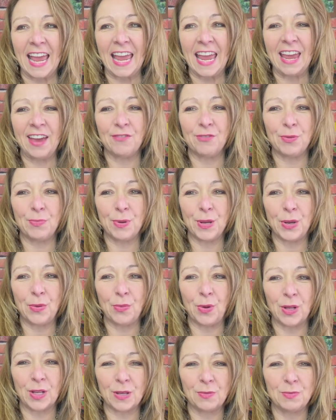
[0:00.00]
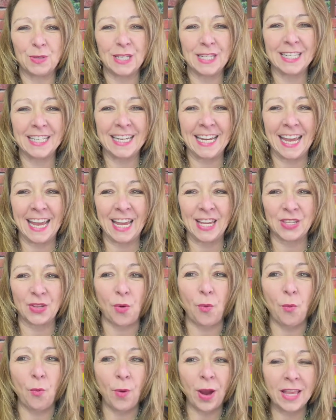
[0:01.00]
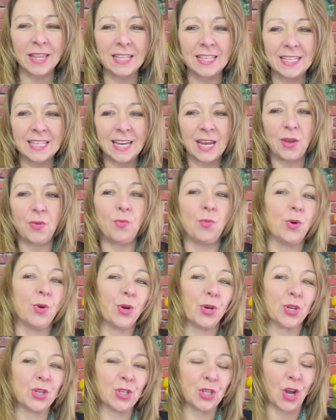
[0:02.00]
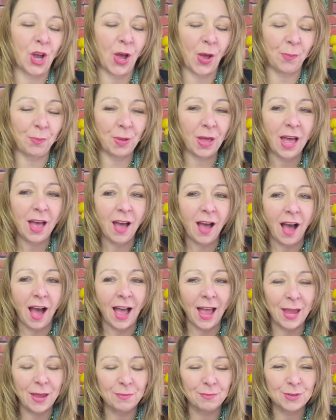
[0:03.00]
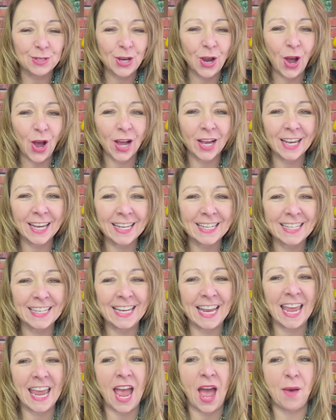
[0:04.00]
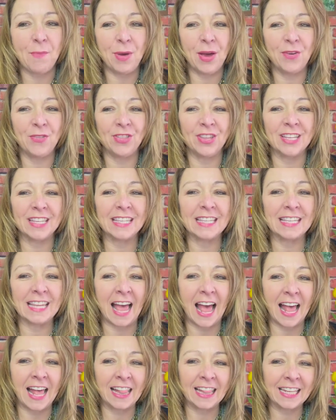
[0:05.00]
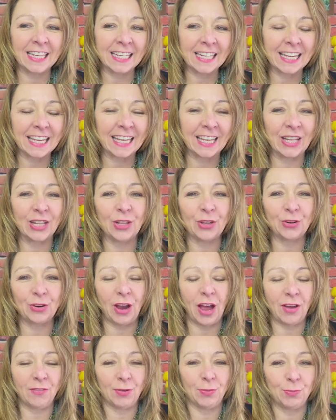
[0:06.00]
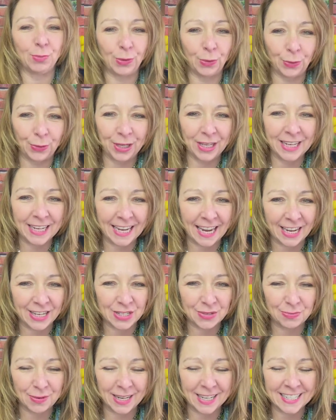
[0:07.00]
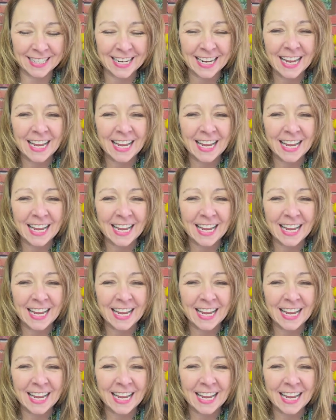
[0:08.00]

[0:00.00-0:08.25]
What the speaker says: Hey everybody, welcome to today's Wednesday workshop. I am talking today about the silent killer of employee engagement.